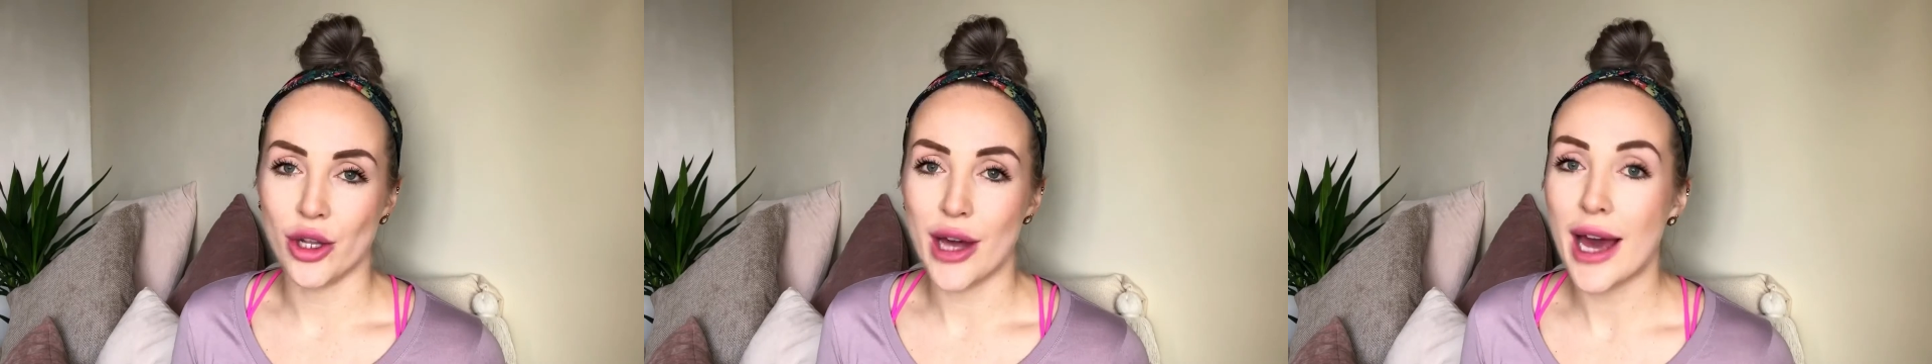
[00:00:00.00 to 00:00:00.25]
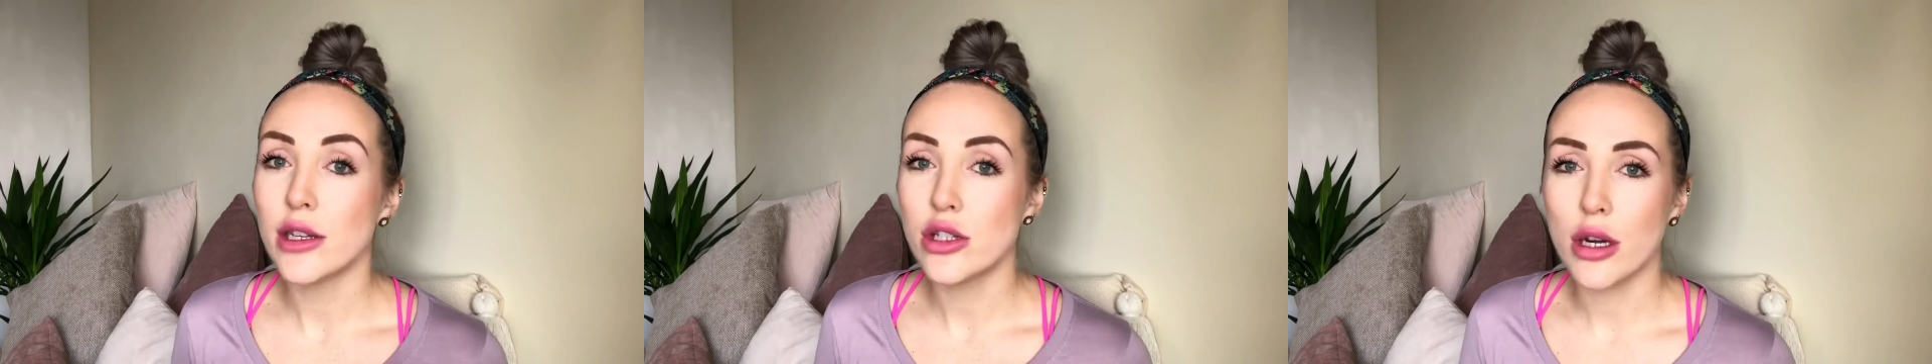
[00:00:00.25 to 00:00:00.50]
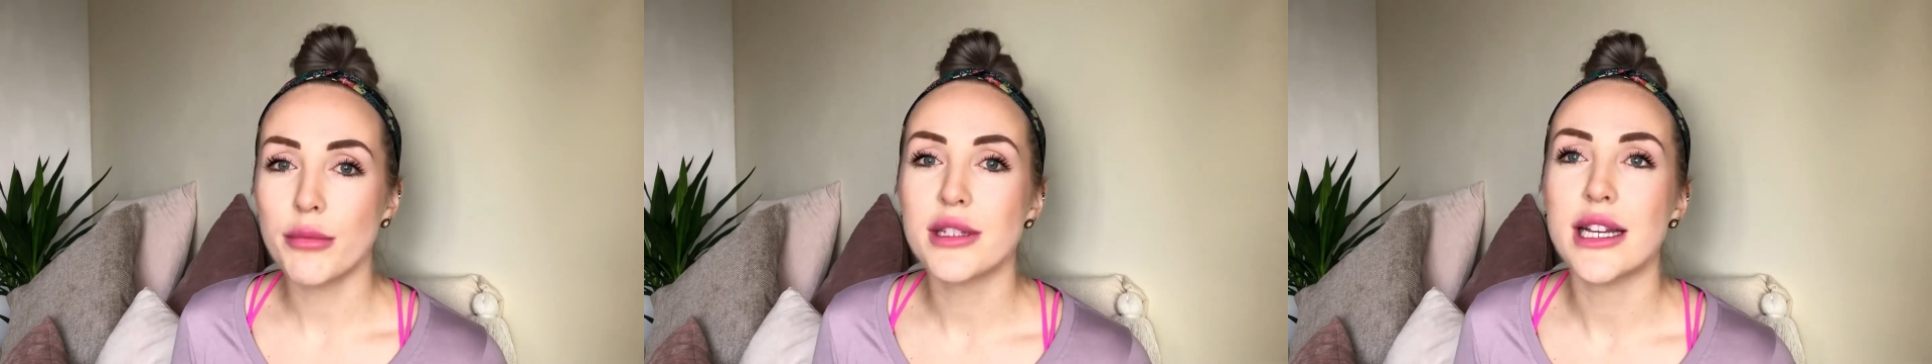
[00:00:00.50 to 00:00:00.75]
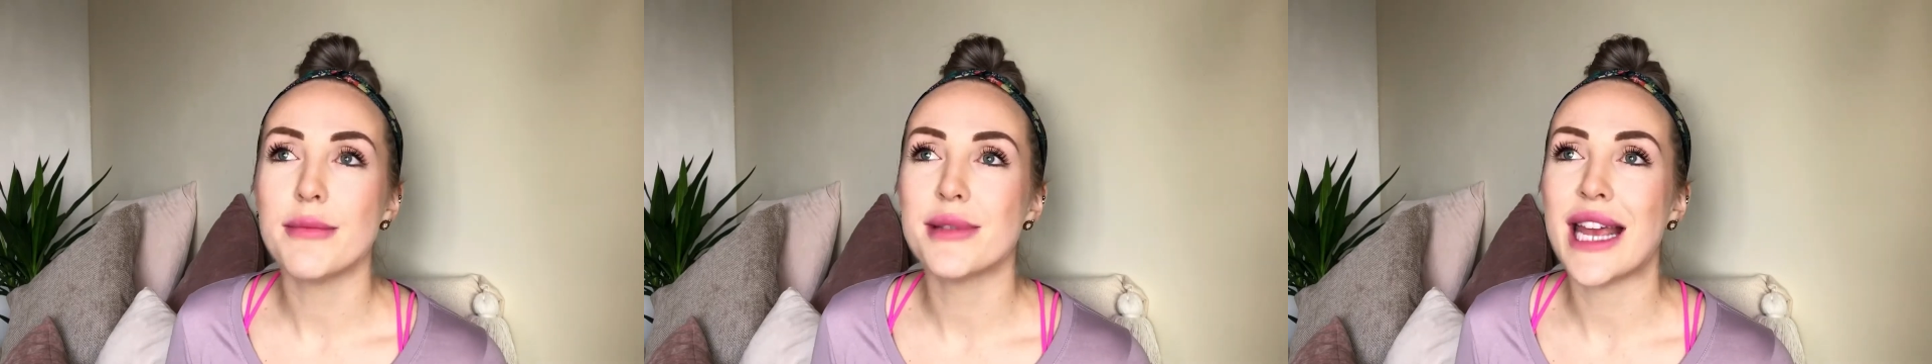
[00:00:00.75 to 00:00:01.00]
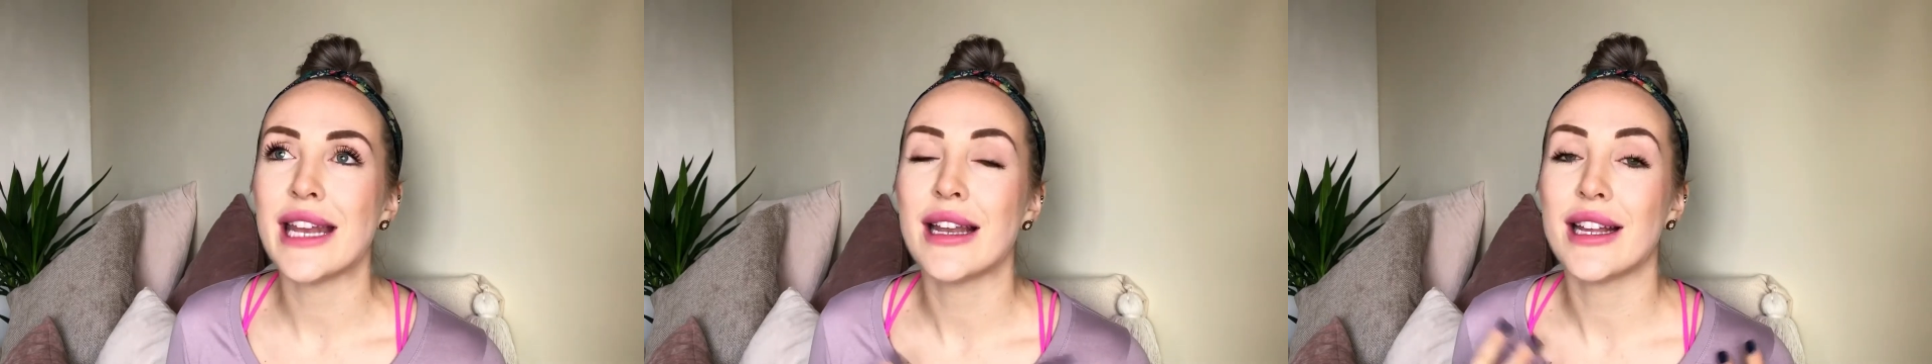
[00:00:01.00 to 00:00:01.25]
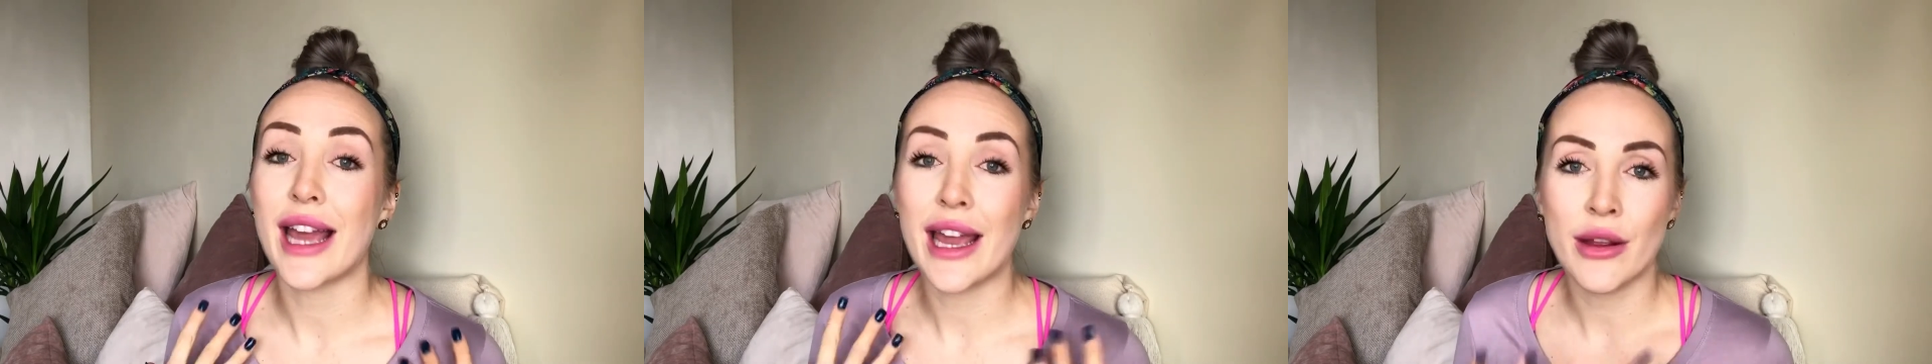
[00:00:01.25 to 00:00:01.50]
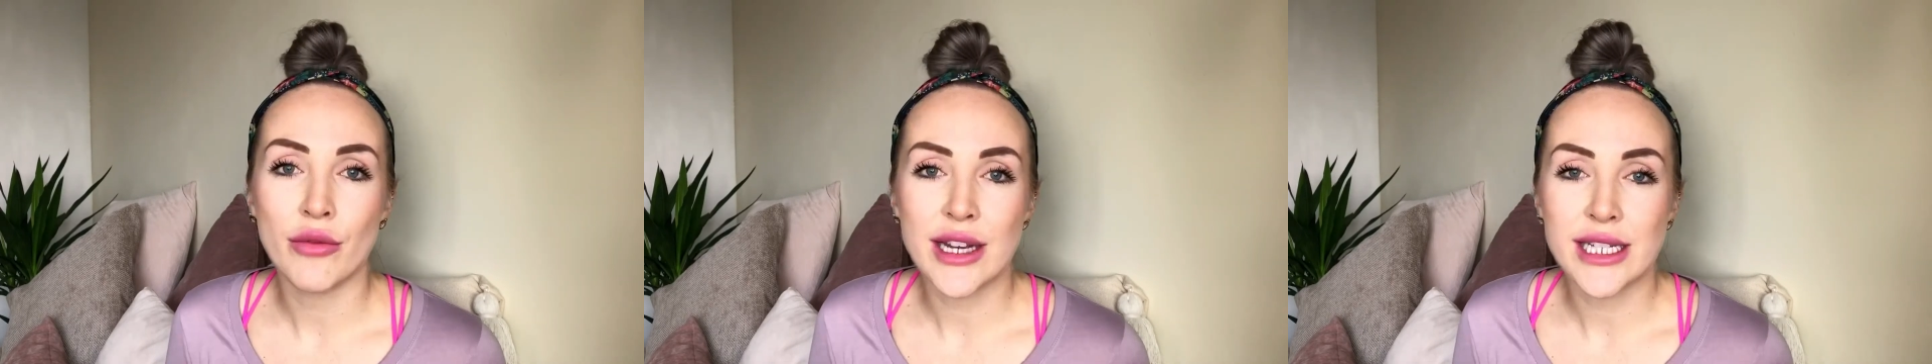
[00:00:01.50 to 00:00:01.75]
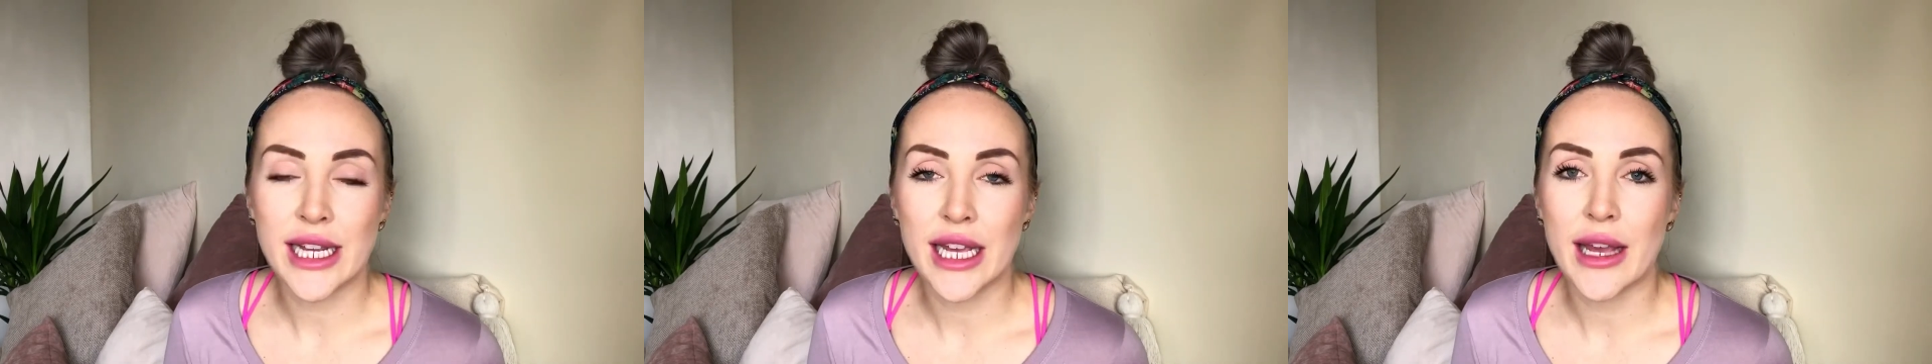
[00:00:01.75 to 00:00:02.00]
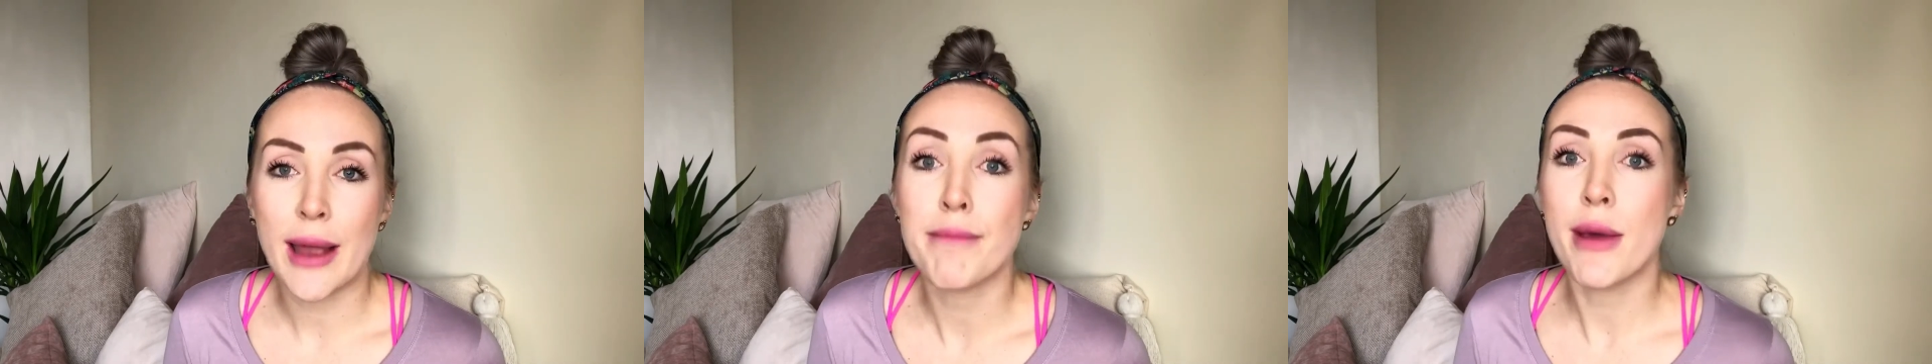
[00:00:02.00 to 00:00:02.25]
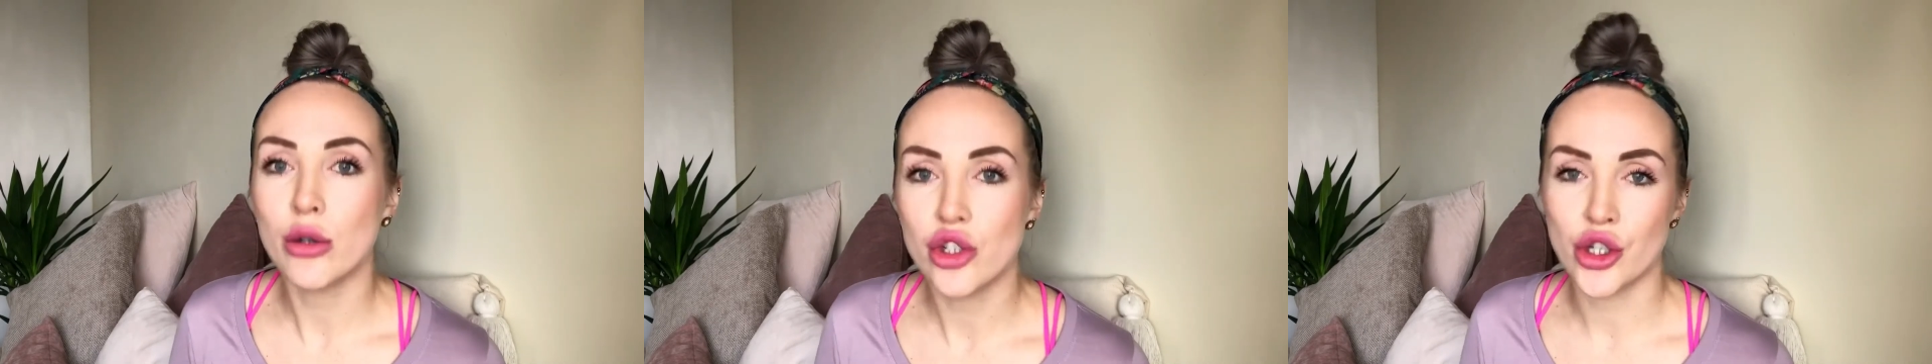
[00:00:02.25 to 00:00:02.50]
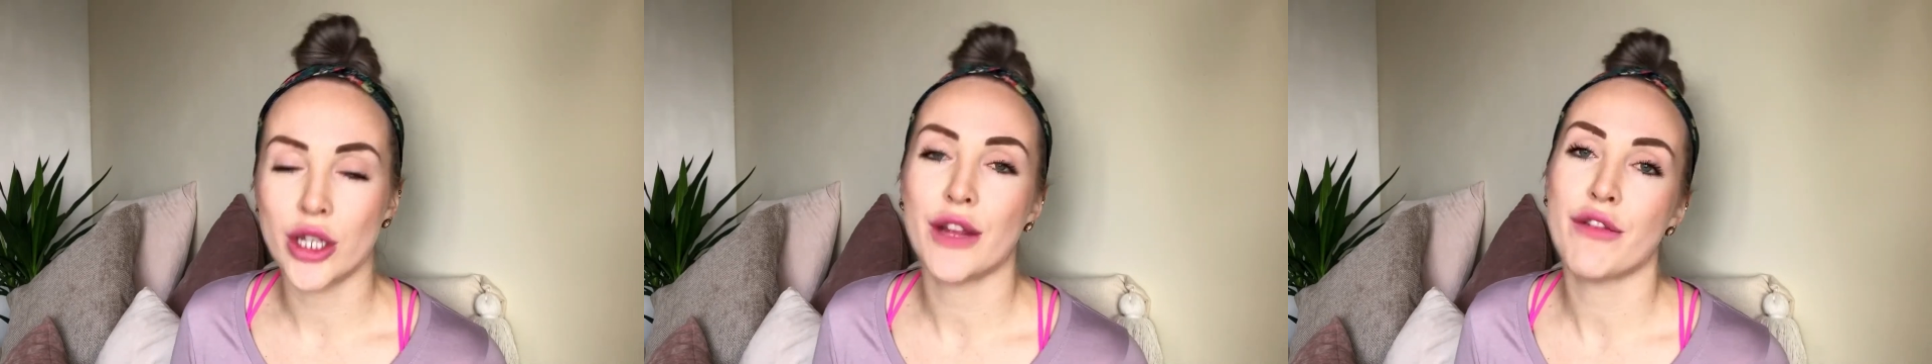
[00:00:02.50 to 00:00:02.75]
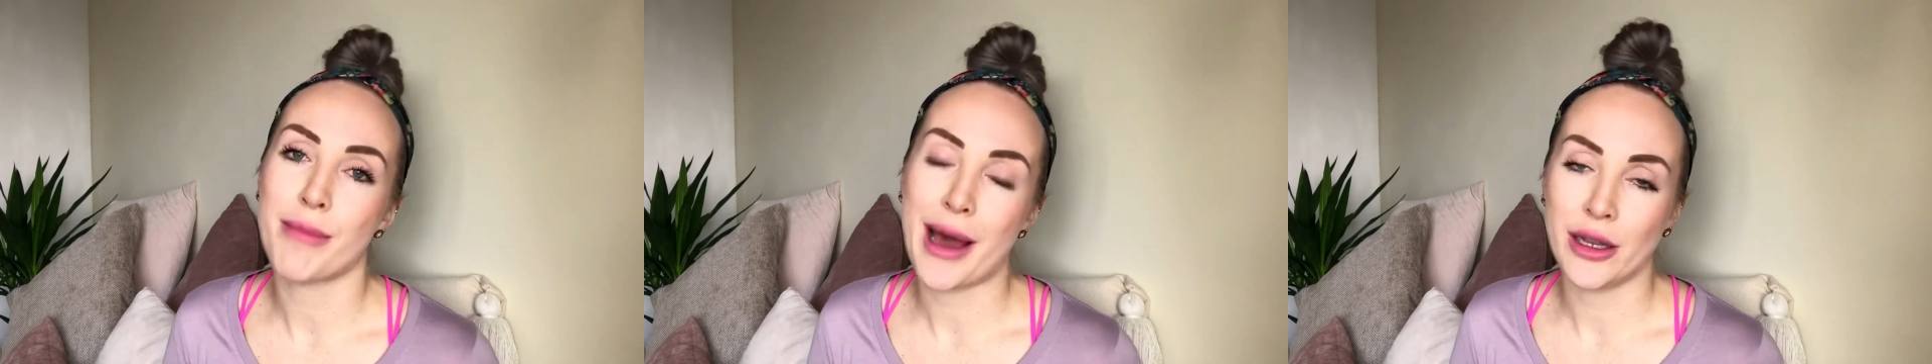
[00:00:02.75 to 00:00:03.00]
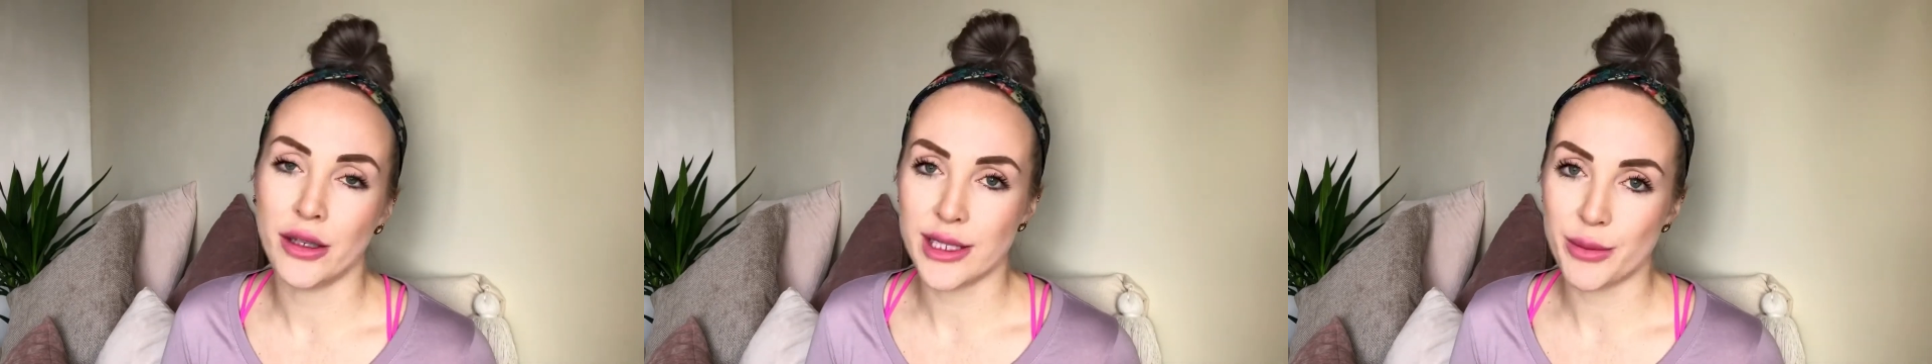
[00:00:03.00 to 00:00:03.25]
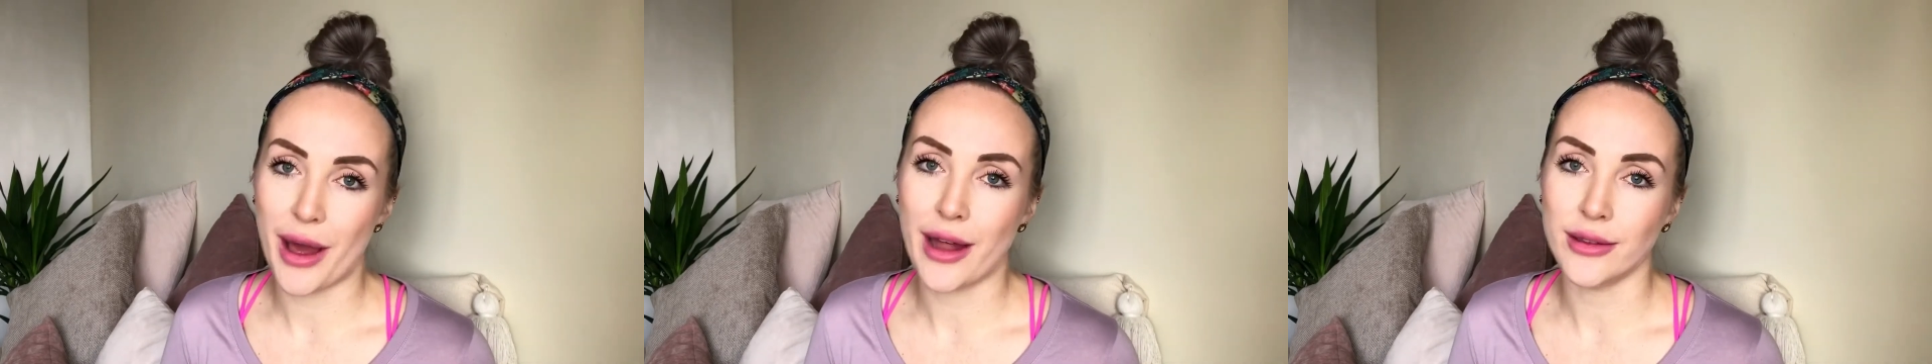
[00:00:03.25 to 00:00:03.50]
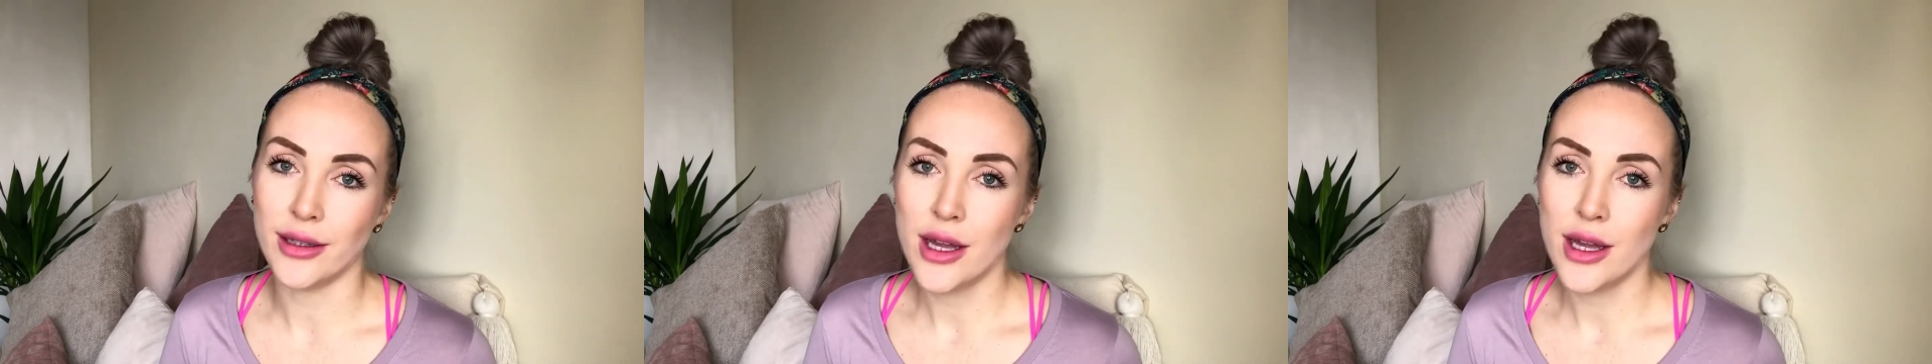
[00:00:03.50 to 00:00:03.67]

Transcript: and top tips in getting ready emotionally for panel as well.